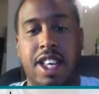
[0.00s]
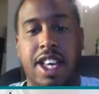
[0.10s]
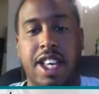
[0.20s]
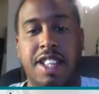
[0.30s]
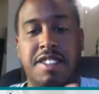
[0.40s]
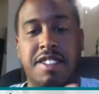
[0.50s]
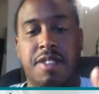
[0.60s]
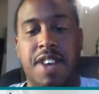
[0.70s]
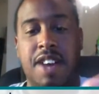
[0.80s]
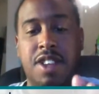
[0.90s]
instead of
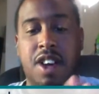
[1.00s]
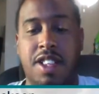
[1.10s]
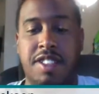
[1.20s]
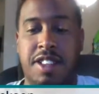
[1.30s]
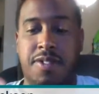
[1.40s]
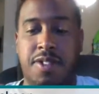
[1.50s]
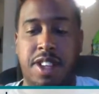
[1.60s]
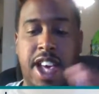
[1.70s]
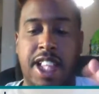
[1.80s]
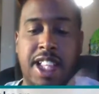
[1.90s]
having all these different
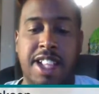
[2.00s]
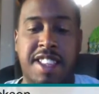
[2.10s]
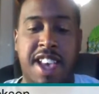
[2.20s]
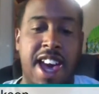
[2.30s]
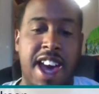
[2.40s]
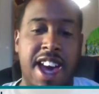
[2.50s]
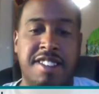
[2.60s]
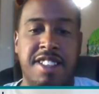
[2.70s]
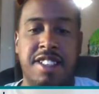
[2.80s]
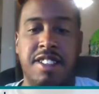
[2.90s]
headline tags and